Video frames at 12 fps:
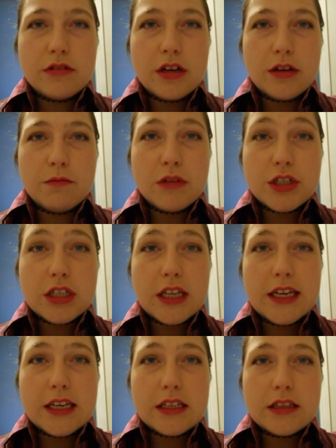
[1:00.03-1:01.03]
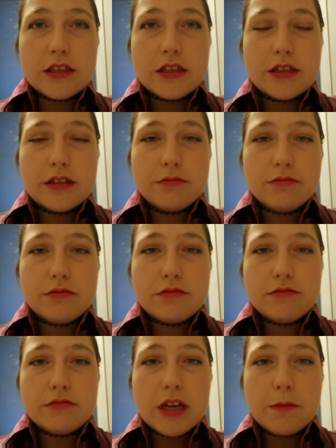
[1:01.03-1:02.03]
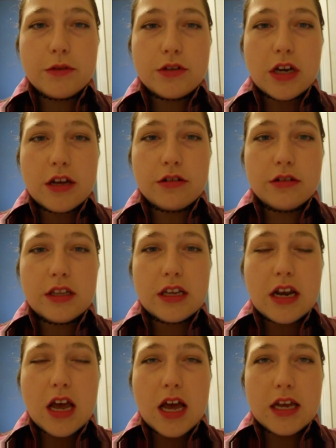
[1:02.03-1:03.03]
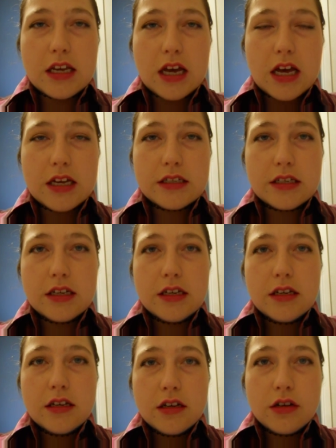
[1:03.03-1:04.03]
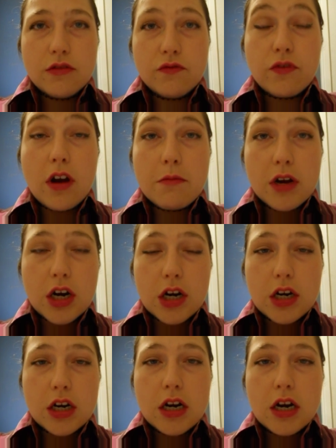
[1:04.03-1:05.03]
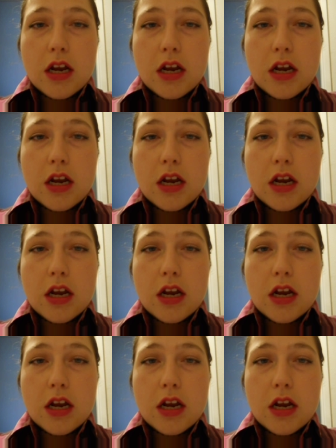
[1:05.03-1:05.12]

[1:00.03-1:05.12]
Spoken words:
much like the type of childhood that I got from her,